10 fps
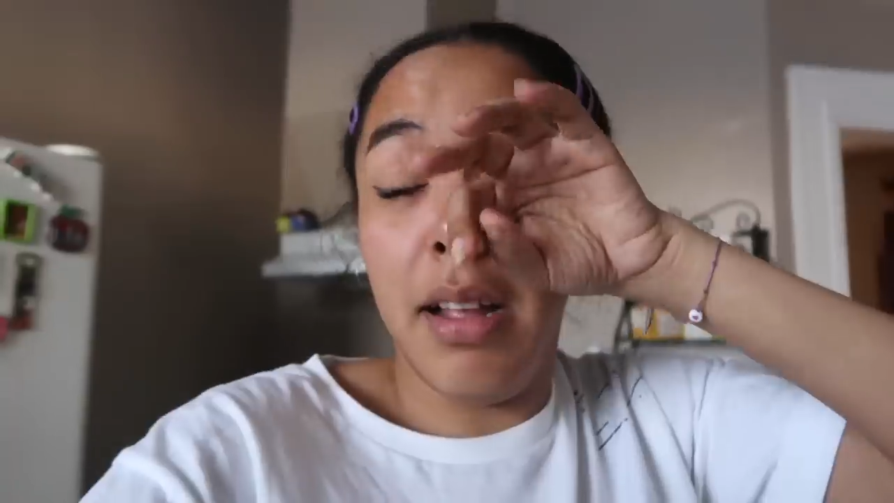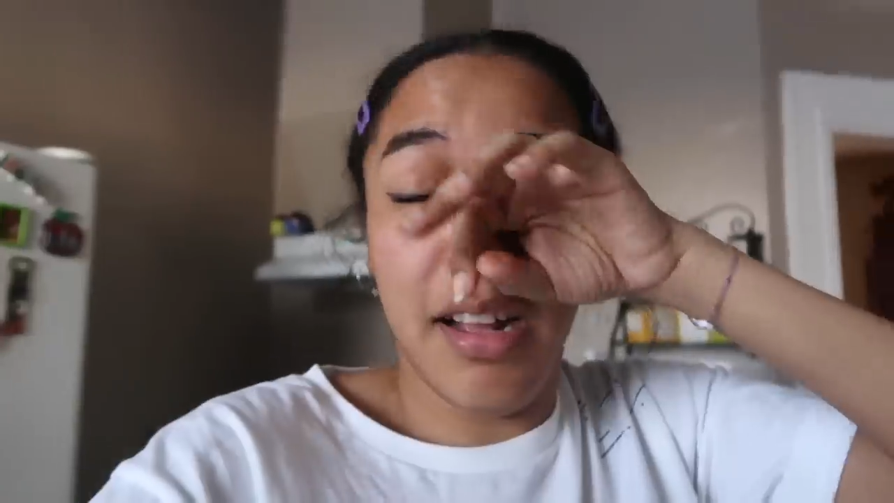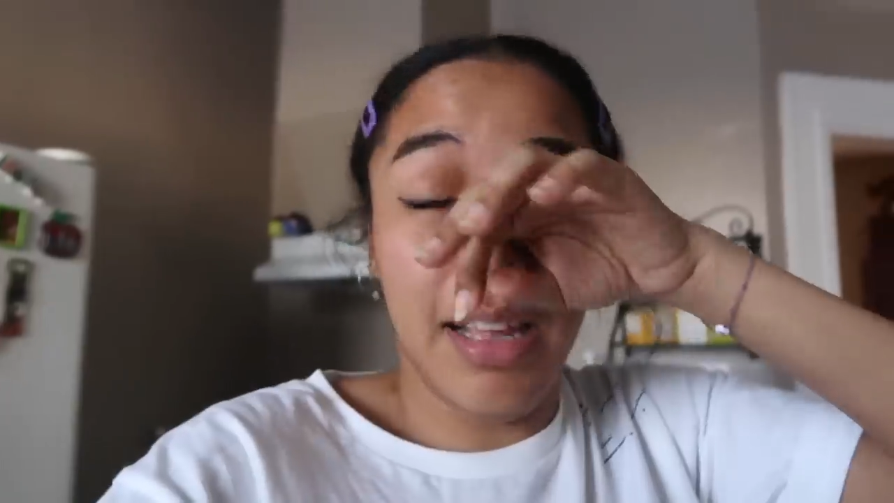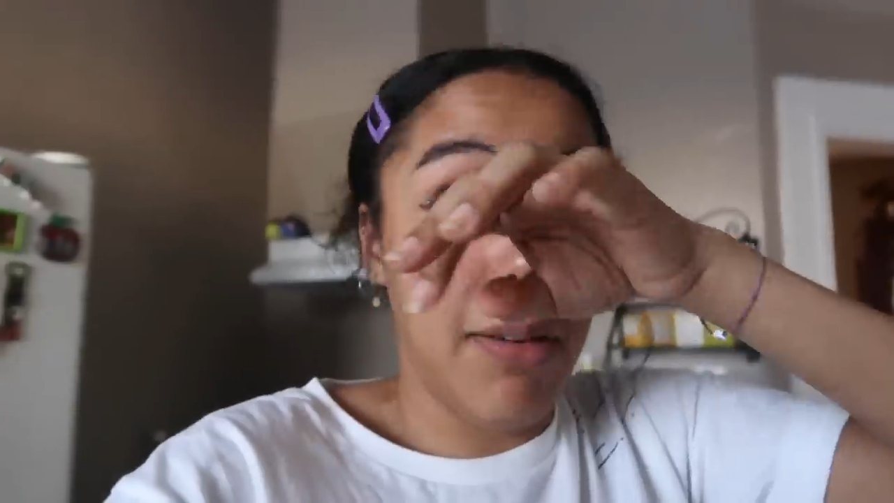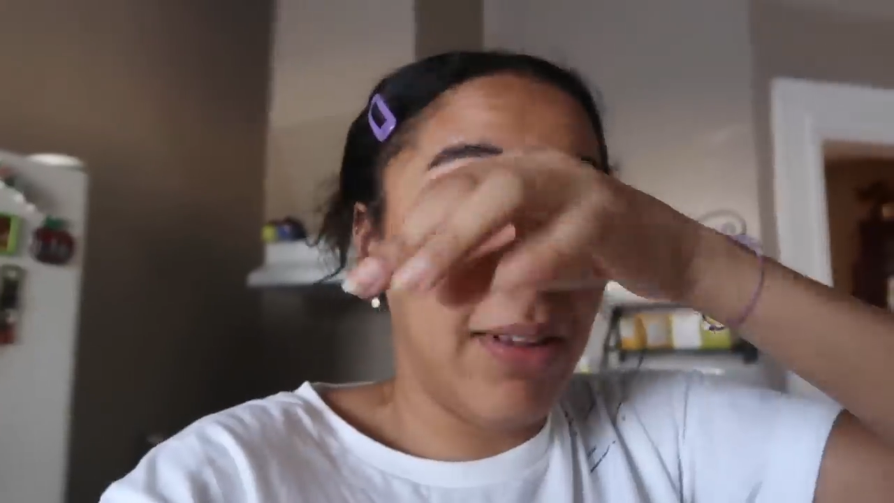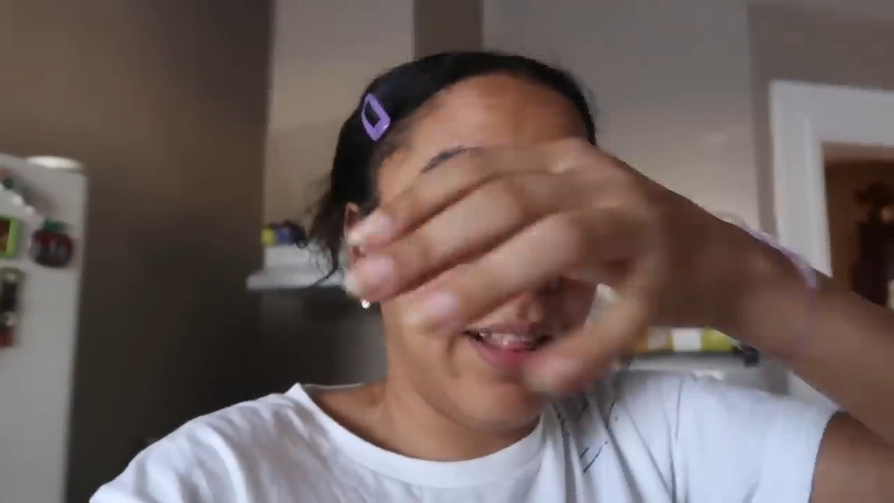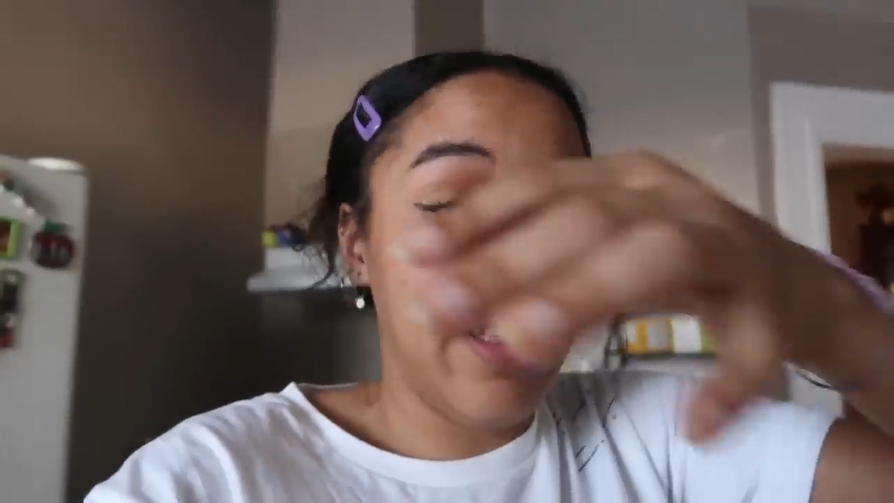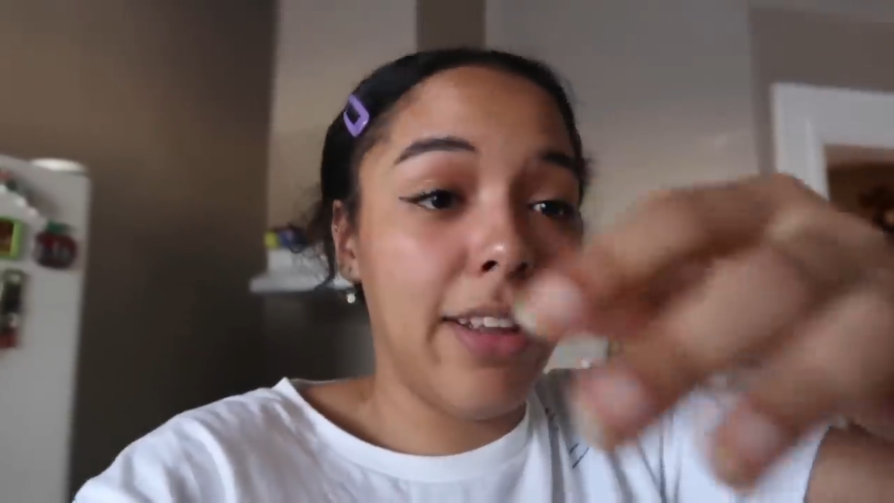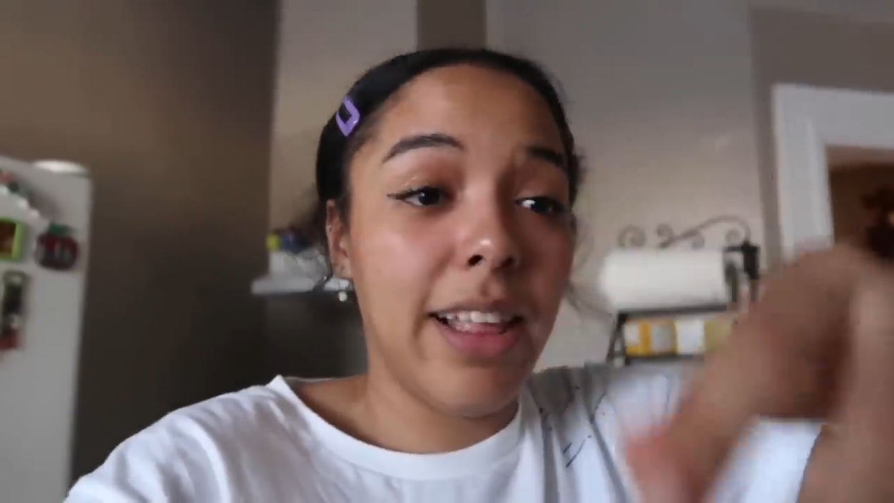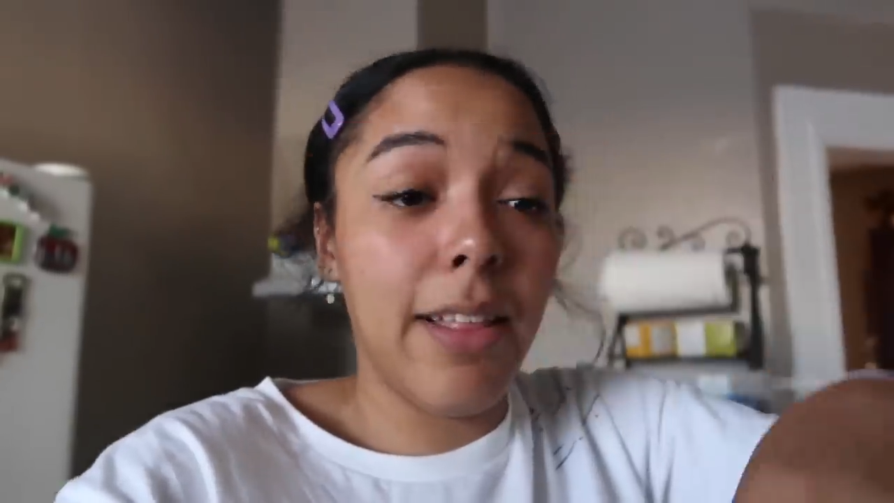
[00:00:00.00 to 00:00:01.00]
because that was
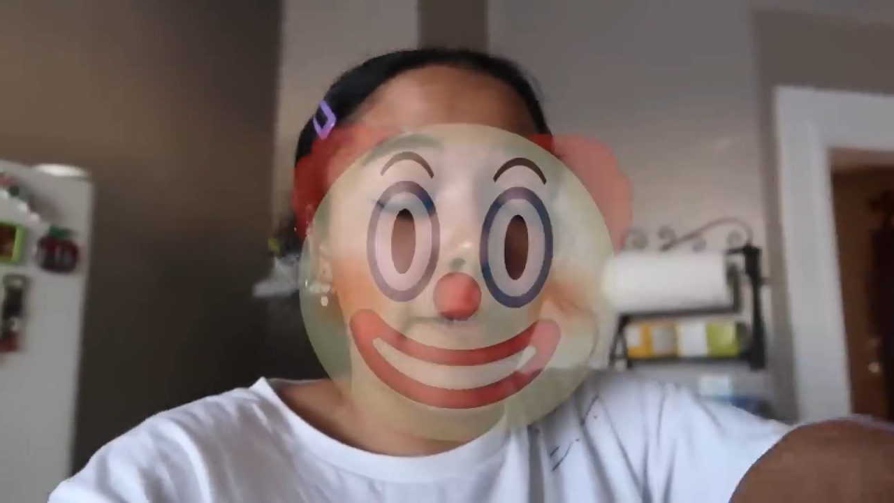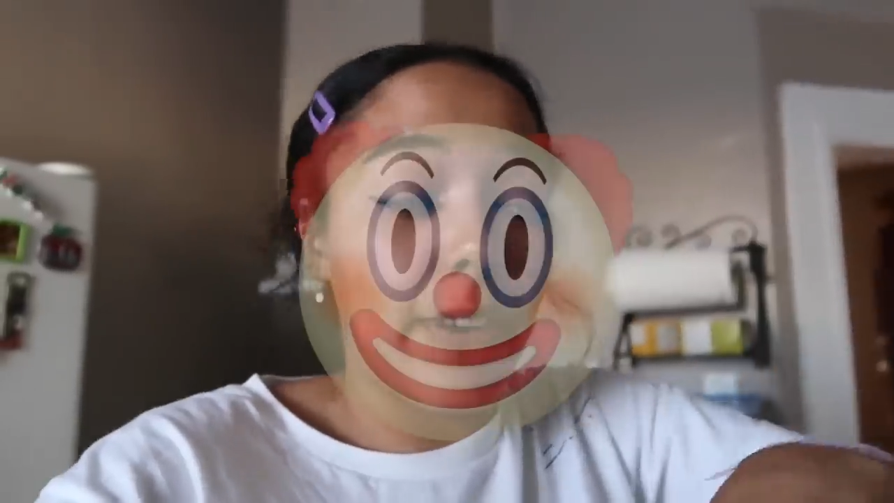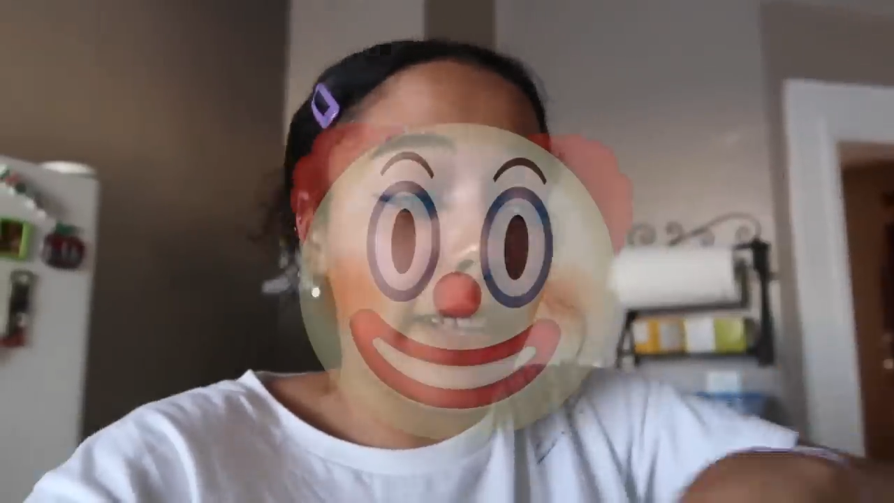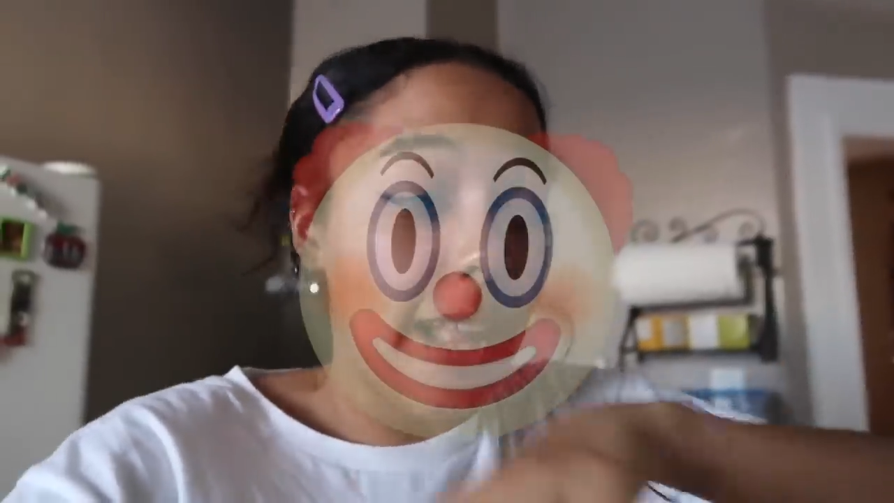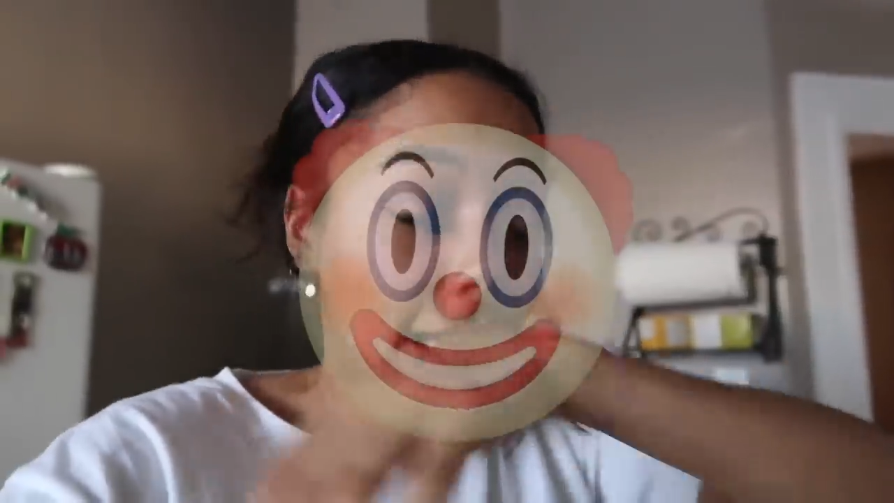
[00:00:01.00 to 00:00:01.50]
literally the first